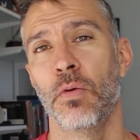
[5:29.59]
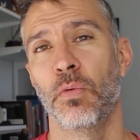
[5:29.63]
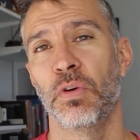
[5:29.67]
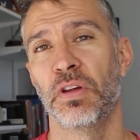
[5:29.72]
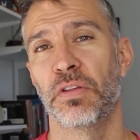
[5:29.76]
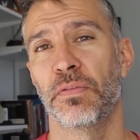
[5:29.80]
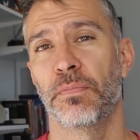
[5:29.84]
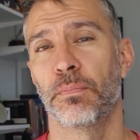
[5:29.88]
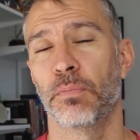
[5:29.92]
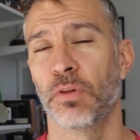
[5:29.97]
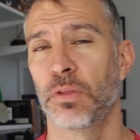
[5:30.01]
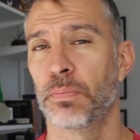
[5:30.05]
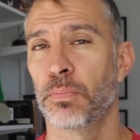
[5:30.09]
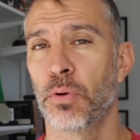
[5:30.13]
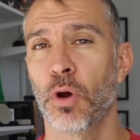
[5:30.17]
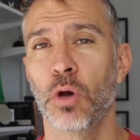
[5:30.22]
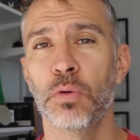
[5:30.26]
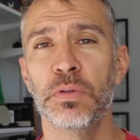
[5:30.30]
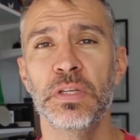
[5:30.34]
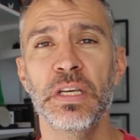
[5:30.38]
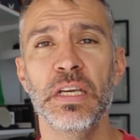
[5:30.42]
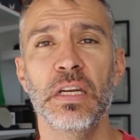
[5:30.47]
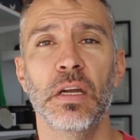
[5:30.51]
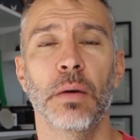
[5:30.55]
with
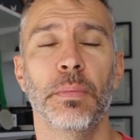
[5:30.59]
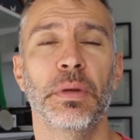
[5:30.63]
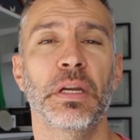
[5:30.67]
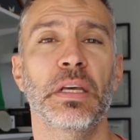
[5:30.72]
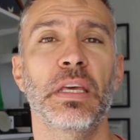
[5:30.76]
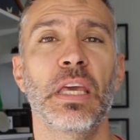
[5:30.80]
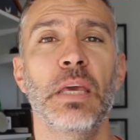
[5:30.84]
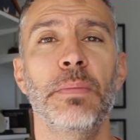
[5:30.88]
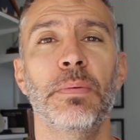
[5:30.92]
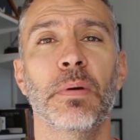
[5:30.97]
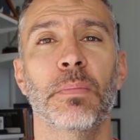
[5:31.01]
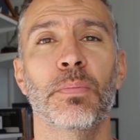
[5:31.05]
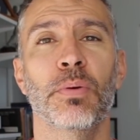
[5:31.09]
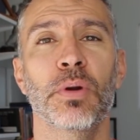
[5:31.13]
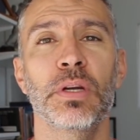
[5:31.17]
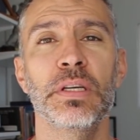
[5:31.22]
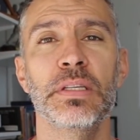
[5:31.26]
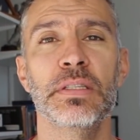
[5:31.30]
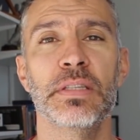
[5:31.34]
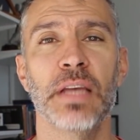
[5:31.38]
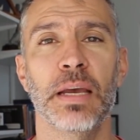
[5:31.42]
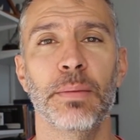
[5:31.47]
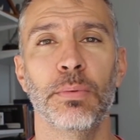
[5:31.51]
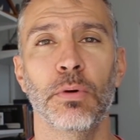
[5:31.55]
protein, I'm gonna keep it
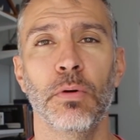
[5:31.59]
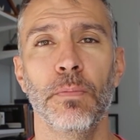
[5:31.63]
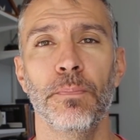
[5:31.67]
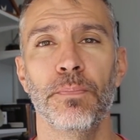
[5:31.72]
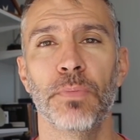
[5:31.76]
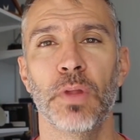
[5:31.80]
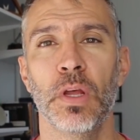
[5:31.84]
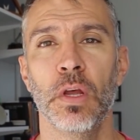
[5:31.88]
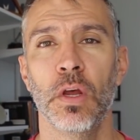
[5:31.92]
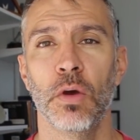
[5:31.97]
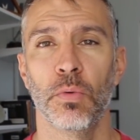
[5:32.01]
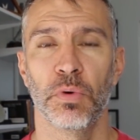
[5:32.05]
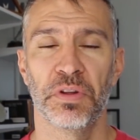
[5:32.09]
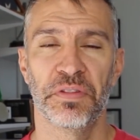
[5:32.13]
pretty stable.